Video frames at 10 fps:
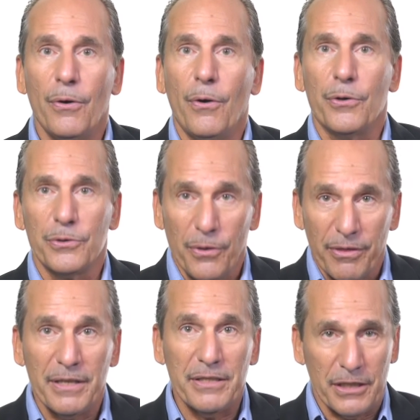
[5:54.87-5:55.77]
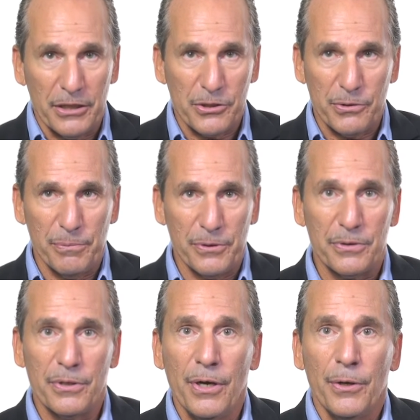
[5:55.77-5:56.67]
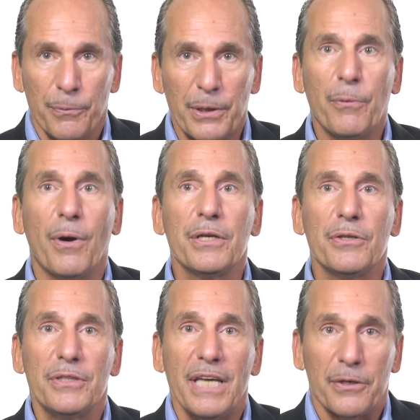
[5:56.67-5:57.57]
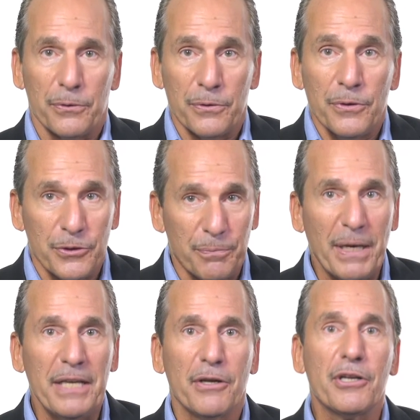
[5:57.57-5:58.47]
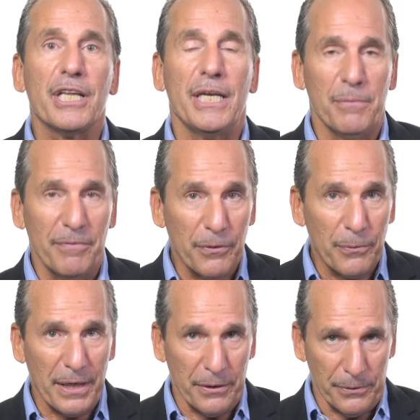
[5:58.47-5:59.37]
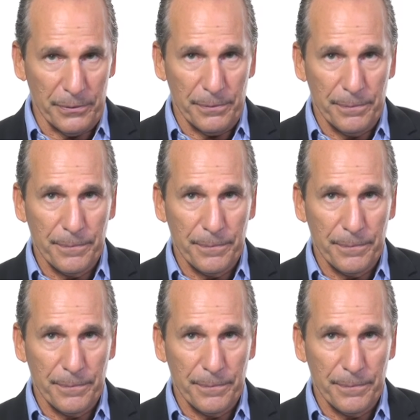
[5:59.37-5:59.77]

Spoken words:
or an authentic instrument requiring the debtor to pay the claim of the creditor.